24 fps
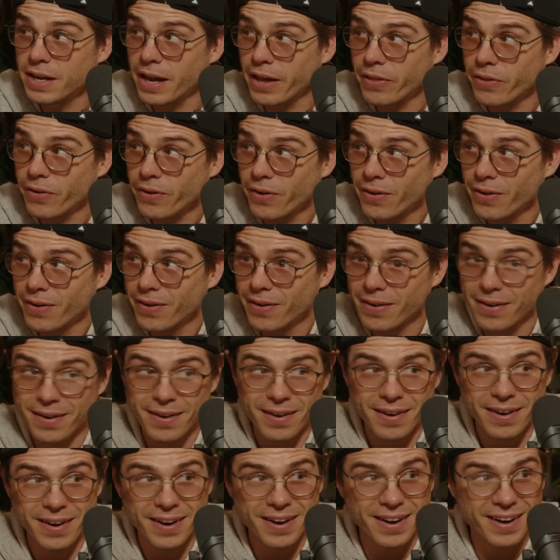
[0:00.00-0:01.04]
together?
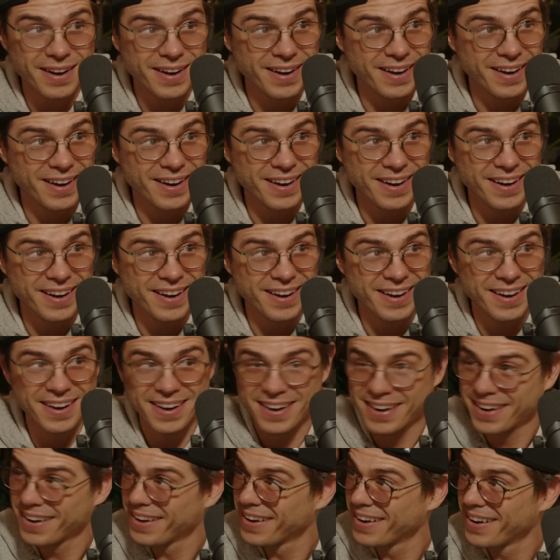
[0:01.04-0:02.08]
No, he's
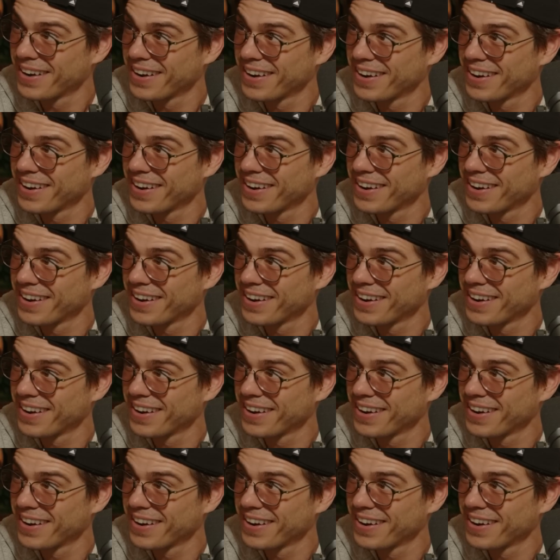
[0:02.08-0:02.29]
actually maybe at a